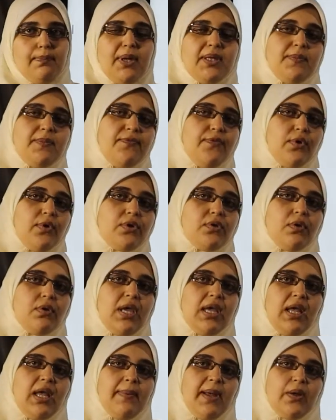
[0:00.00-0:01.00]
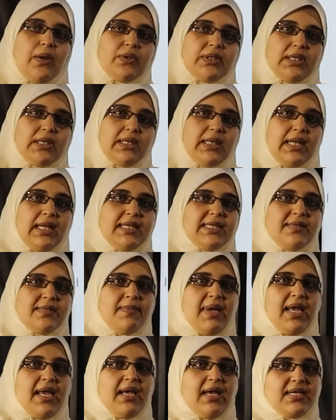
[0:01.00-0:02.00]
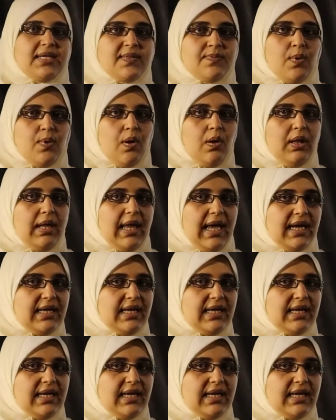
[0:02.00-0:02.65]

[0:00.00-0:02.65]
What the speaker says: But before talking about it, let's make a small